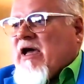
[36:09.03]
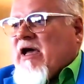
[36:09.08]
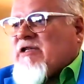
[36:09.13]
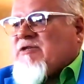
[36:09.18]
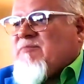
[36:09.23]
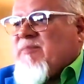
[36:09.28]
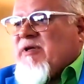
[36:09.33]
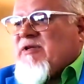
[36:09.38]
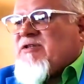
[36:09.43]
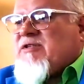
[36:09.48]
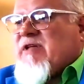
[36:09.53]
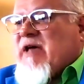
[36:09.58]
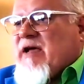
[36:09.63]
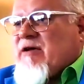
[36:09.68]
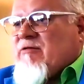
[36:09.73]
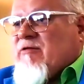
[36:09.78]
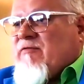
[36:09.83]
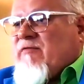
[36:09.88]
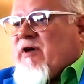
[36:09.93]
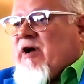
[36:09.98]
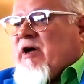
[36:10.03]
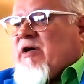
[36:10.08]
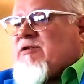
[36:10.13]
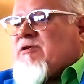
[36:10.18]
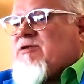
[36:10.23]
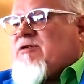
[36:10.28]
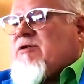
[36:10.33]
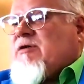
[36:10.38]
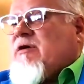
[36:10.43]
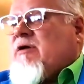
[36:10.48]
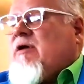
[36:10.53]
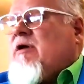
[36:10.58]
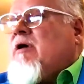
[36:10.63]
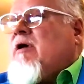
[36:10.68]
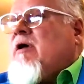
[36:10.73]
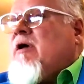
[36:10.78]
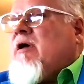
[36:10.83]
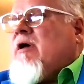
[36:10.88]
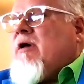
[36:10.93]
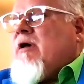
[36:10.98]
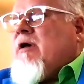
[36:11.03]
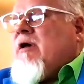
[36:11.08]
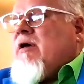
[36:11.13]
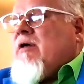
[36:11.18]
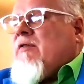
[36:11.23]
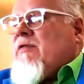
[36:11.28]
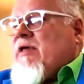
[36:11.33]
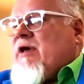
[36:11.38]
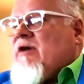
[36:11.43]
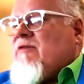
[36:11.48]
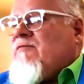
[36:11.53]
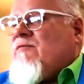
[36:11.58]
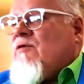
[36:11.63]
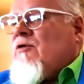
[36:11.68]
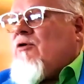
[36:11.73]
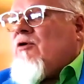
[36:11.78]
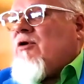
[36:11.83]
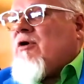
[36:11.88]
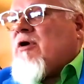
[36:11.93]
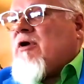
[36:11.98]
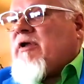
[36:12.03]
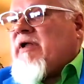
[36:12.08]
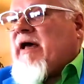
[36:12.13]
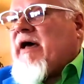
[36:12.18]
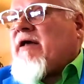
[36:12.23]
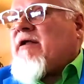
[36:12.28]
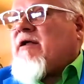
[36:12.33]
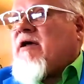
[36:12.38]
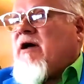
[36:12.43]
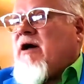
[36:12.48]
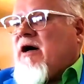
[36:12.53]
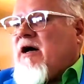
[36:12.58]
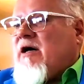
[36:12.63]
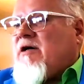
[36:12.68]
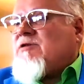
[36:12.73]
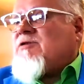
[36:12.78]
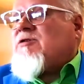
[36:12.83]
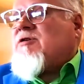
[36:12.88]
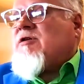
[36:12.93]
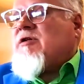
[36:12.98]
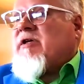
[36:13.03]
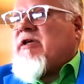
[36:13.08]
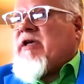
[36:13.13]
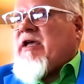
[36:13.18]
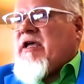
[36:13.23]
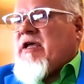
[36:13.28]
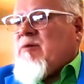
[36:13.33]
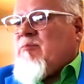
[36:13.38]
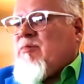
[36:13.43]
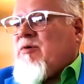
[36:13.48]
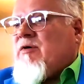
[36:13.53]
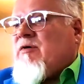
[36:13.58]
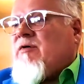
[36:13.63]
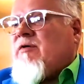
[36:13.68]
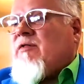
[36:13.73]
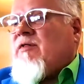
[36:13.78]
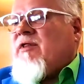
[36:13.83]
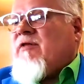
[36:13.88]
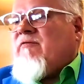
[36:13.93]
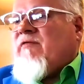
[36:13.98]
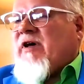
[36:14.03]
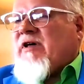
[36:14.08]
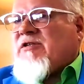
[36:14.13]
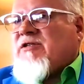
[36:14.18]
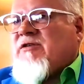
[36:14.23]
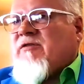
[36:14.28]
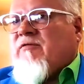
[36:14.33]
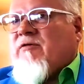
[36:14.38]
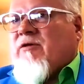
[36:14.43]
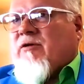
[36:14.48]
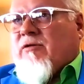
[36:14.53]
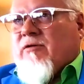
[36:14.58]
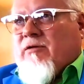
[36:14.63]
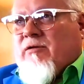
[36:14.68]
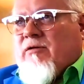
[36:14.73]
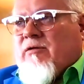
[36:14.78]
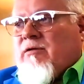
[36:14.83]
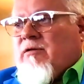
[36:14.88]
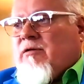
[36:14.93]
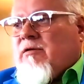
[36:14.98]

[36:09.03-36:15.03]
has been sacrificed. Therefore, let us keep the festival,